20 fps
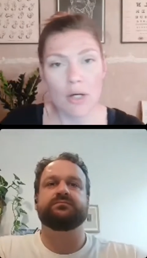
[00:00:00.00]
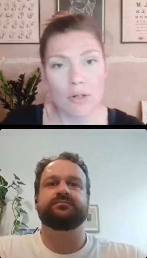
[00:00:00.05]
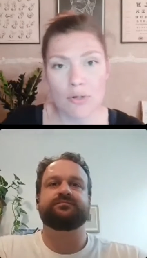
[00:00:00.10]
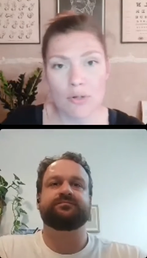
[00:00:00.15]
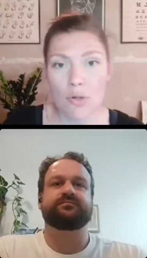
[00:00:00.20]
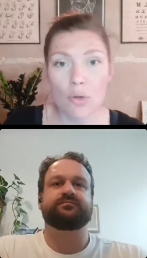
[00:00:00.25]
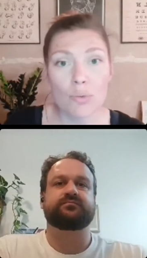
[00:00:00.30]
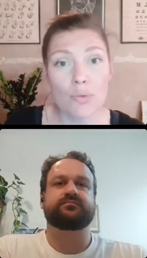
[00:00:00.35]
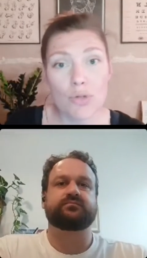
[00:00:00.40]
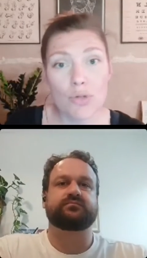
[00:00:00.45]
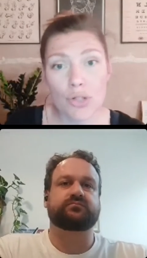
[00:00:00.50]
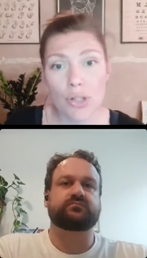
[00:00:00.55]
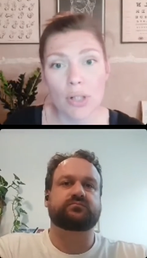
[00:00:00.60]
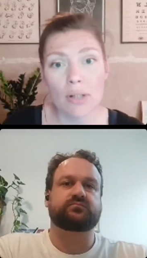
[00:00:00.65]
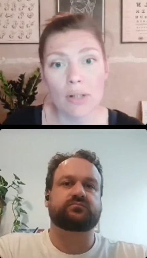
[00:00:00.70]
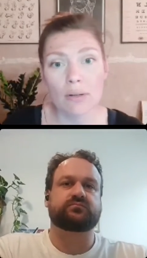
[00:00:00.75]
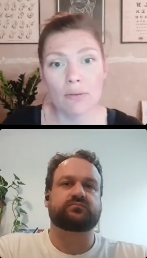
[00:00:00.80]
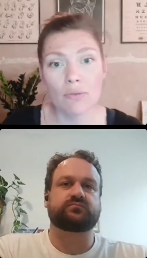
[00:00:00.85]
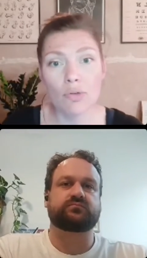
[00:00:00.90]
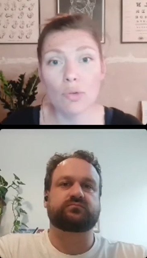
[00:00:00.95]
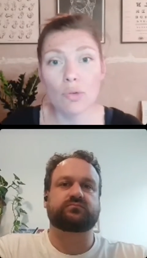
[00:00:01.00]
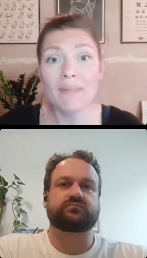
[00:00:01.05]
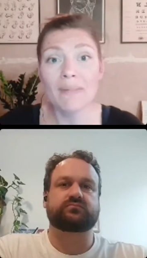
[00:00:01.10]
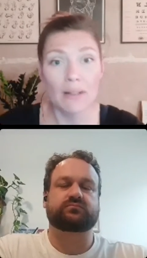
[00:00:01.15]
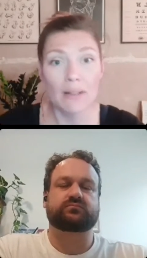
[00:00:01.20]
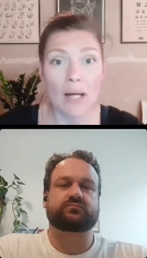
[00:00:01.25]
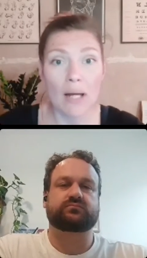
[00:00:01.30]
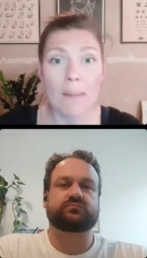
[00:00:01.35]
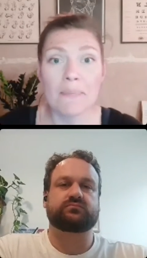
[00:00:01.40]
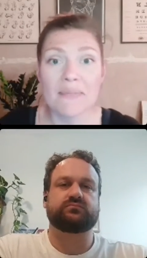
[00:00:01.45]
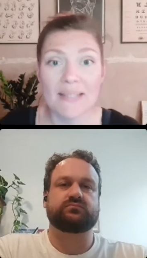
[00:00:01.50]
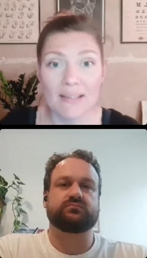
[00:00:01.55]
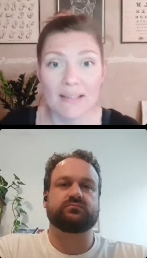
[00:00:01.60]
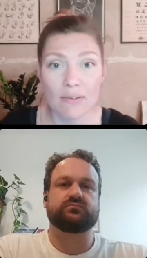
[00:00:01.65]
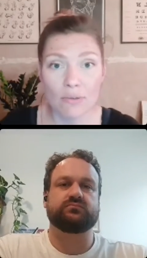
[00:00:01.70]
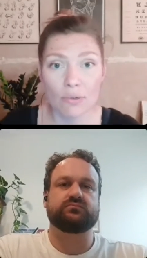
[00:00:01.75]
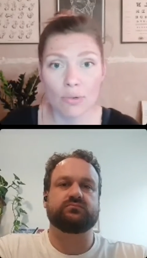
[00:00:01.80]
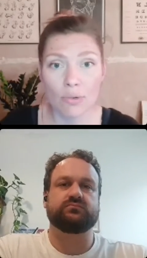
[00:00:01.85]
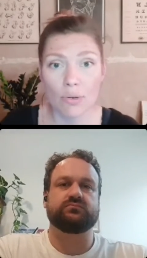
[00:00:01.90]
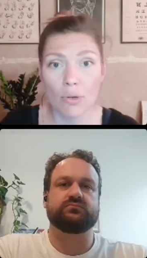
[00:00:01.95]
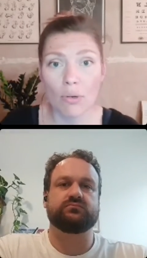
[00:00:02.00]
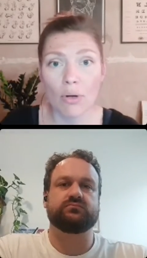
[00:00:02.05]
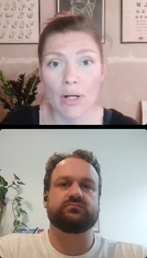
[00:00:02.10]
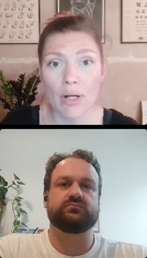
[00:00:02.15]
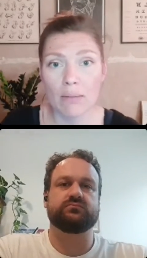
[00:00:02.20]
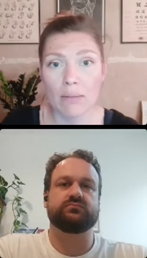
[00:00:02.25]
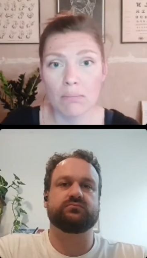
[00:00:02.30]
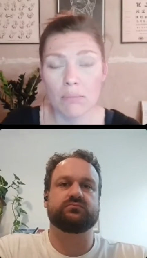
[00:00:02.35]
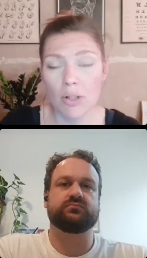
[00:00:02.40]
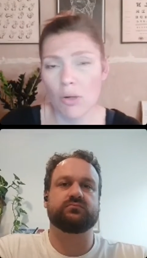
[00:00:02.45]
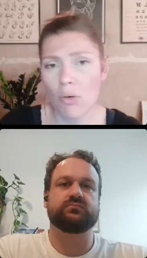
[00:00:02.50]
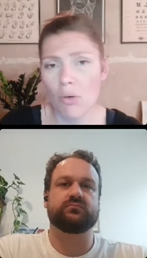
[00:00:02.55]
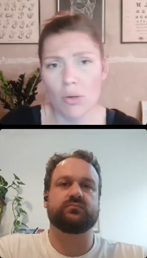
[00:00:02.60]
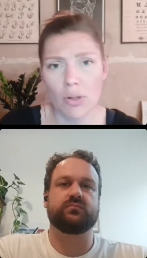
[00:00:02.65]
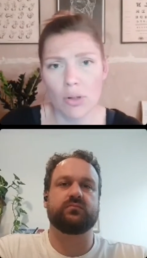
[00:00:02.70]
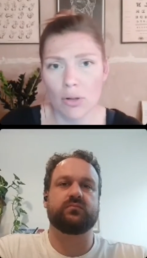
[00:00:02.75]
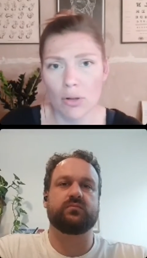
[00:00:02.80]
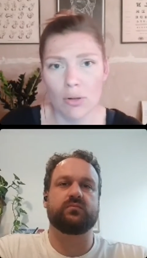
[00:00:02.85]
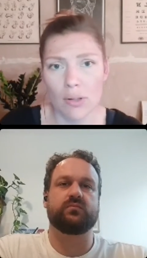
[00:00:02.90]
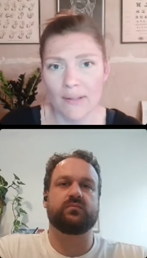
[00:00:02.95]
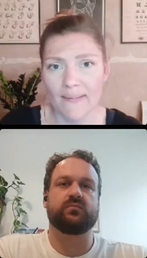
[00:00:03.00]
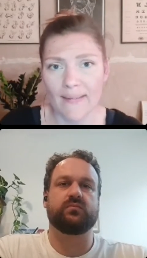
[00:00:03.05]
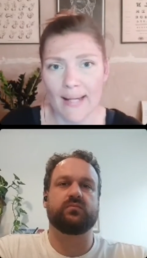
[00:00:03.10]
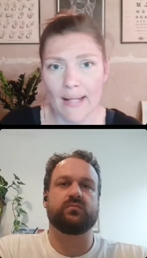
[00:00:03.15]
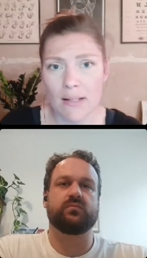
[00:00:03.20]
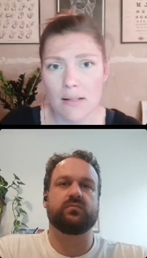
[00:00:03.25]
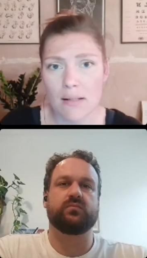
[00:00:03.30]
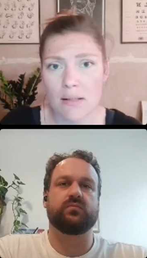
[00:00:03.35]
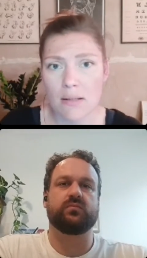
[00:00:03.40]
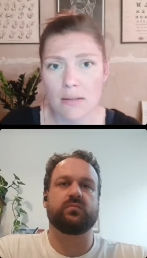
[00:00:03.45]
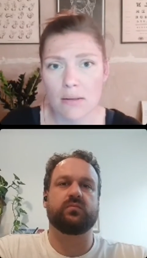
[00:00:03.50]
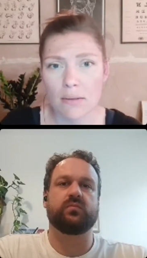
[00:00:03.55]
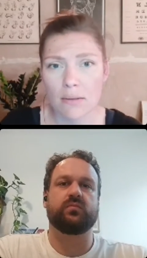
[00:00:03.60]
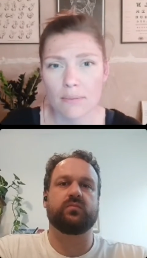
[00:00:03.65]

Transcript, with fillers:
Speaker 1: a solution to be adapted to your local context?